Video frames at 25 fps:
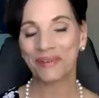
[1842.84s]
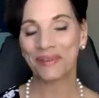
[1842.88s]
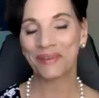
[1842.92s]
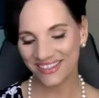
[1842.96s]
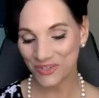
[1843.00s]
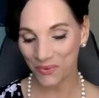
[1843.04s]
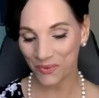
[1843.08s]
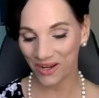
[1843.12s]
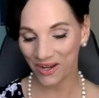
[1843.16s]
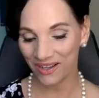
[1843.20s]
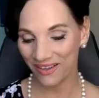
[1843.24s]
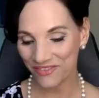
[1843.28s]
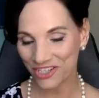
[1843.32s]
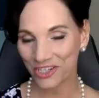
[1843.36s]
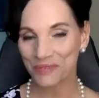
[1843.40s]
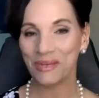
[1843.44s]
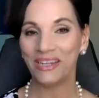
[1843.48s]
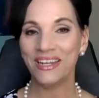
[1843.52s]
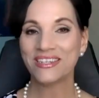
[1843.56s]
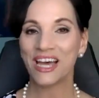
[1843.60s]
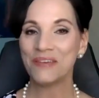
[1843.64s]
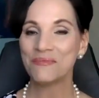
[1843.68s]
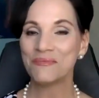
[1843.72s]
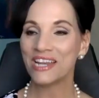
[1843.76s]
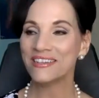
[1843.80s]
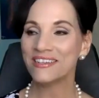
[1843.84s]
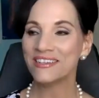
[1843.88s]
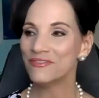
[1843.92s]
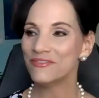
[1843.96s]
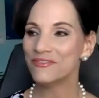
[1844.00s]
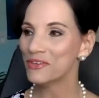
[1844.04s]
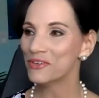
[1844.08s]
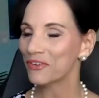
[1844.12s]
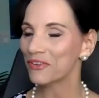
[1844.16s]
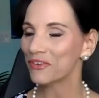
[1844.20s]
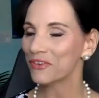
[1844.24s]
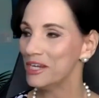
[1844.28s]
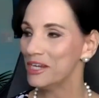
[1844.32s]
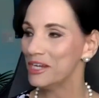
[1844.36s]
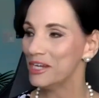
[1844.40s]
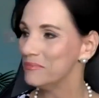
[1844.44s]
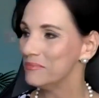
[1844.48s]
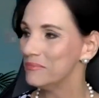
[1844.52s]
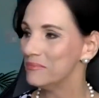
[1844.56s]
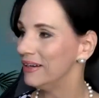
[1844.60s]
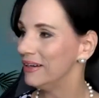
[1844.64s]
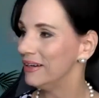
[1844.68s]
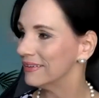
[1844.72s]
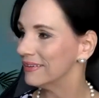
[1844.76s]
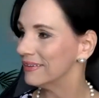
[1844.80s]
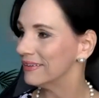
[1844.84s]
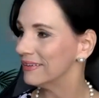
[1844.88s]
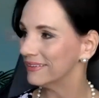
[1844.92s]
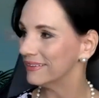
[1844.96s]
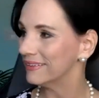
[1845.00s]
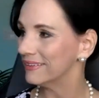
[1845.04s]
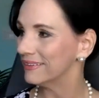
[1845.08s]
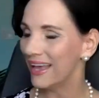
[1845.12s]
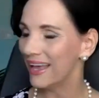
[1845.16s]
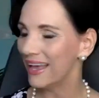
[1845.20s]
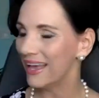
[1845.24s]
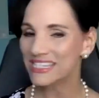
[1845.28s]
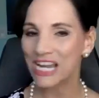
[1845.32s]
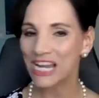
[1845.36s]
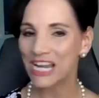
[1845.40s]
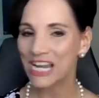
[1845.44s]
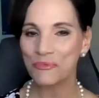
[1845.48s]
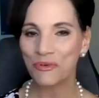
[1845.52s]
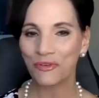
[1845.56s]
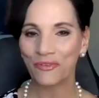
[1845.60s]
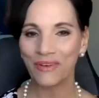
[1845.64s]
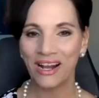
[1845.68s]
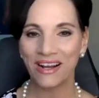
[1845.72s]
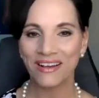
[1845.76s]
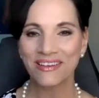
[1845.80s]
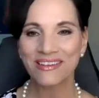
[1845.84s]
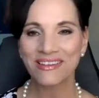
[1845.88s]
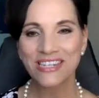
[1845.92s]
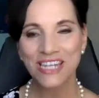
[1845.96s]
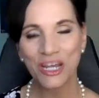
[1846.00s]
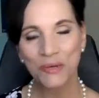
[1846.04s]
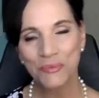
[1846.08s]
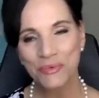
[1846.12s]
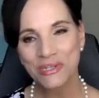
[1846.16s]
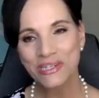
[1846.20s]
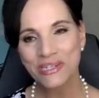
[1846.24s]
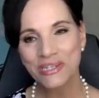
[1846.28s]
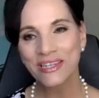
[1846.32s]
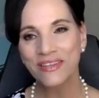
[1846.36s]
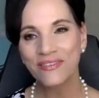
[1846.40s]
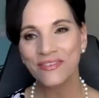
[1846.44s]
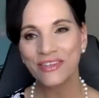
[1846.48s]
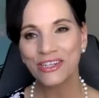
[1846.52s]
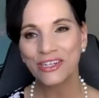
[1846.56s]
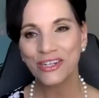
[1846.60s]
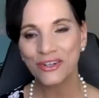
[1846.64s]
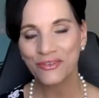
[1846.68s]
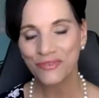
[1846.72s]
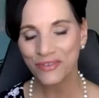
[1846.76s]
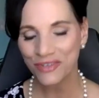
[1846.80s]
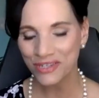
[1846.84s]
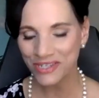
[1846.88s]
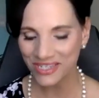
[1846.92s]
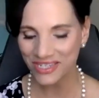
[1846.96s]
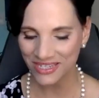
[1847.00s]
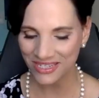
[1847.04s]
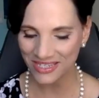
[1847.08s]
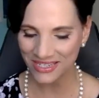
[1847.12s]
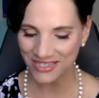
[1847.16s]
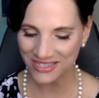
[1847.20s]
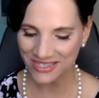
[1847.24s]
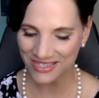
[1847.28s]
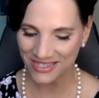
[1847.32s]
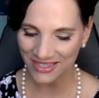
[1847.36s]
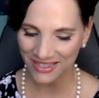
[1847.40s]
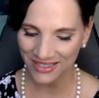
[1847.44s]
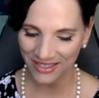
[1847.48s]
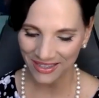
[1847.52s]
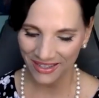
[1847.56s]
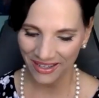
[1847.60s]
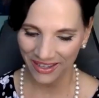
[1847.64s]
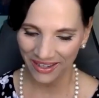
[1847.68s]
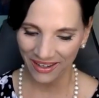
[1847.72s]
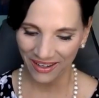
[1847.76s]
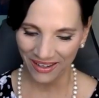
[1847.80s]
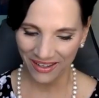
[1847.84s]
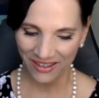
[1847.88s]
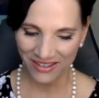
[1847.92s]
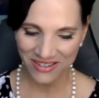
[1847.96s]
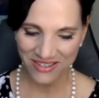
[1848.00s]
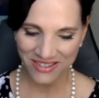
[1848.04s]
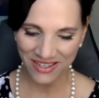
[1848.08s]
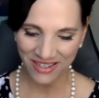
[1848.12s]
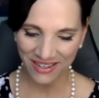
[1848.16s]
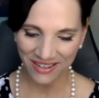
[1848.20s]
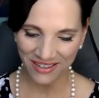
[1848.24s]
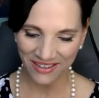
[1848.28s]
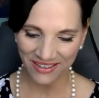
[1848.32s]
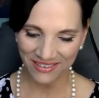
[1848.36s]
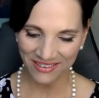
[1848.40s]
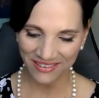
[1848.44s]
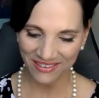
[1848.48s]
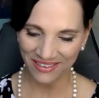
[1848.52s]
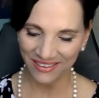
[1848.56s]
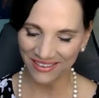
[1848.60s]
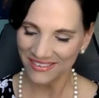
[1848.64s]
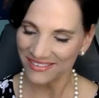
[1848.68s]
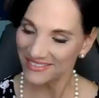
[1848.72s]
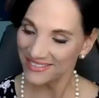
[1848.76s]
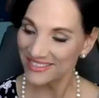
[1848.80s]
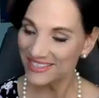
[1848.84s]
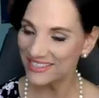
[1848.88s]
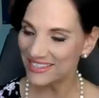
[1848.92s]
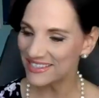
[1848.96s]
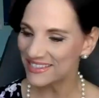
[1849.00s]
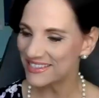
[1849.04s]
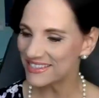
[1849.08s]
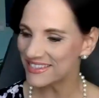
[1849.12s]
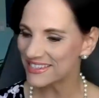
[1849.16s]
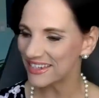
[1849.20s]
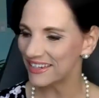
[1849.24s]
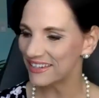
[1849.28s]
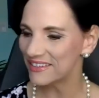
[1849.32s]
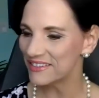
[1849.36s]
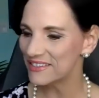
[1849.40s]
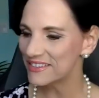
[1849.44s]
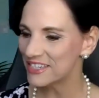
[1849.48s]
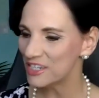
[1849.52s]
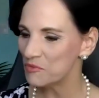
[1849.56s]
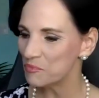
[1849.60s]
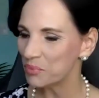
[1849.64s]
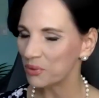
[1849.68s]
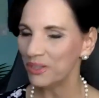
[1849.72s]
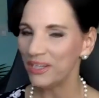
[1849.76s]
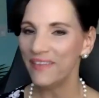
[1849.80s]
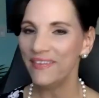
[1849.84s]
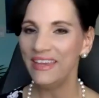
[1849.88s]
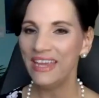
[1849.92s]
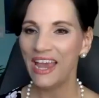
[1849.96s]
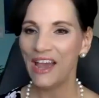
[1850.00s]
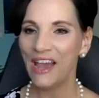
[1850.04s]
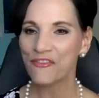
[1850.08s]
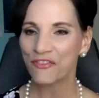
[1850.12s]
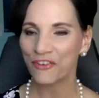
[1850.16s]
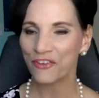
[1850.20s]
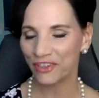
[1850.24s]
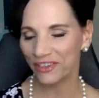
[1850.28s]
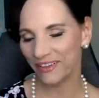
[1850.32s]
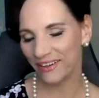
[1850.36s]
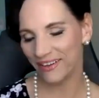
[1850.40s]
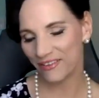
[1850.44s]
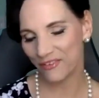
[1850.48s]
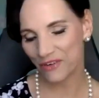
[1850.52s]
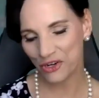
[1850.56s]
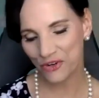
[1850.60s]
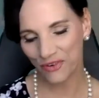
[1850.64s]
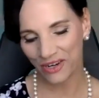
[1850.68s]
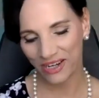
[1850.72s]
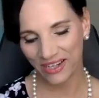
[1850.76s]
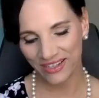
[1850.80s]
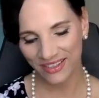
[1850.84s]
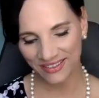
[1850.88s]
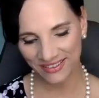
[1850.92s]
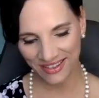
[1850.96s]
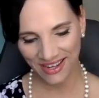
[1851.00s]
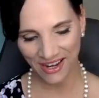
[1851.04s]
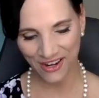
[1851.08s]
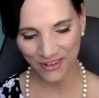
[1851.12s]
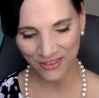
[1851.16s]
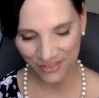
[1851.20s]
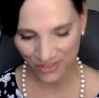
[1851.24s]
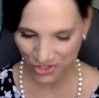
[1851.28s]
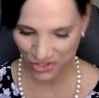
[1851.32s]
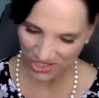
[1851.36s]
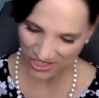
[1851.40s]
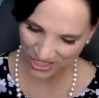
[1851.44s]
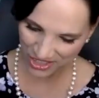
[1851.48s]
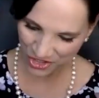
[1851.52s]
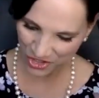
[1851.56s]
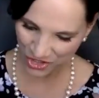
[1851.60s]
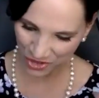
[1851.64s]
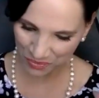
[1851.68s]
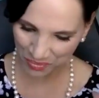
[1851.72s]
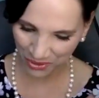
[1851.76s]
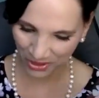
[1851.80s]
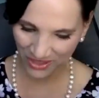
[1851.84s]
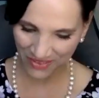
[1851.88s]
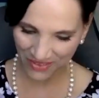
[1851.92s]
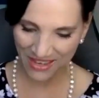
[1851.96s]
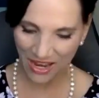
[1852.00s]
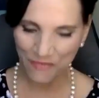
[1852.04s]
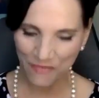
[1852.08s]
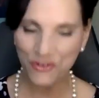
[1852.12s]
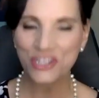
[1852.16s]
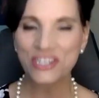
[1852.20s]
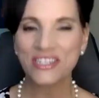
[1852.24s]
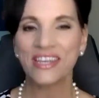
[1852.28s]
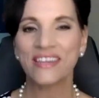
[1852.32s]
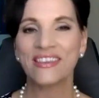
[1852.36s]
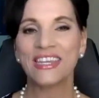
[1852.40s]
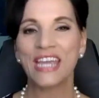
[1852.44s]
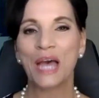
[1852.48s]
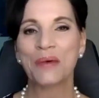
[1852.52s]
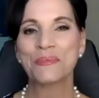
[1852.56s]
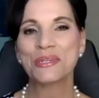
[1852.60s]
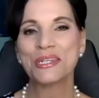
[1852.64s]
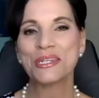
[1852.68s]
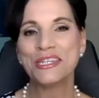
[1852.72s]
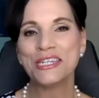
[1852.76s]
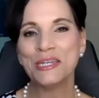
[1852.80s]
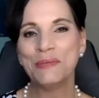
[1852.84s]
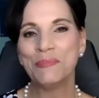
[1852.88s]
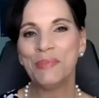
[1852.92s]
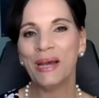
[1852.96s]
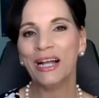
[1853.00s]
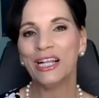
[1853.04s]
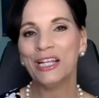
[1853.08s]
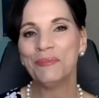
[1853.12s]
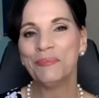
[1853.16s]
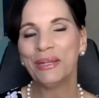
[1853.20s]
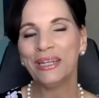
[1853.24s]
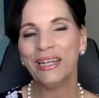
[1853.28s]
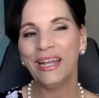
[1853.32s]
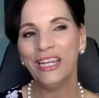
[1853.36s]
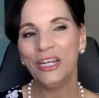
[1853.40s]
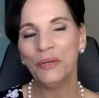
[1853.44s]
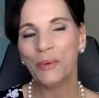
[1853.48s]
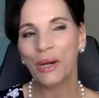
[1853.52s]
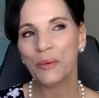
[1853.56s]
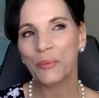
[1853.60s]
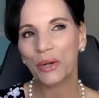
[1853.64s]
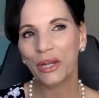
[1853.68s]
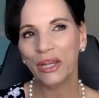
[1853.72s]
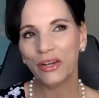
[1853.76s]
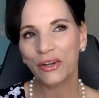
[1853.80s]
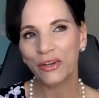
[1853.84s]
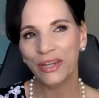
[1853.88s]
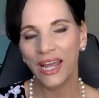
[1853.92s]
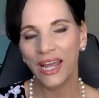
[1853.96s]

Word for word: President as well. I've shared many times I didn't vote for him uh, the last time around because I was living overseas and uh, and didn't uh, didn't put in the effort. I regret it now. I sh should put in the effort to get the absentee ballot. But anyway, we're here now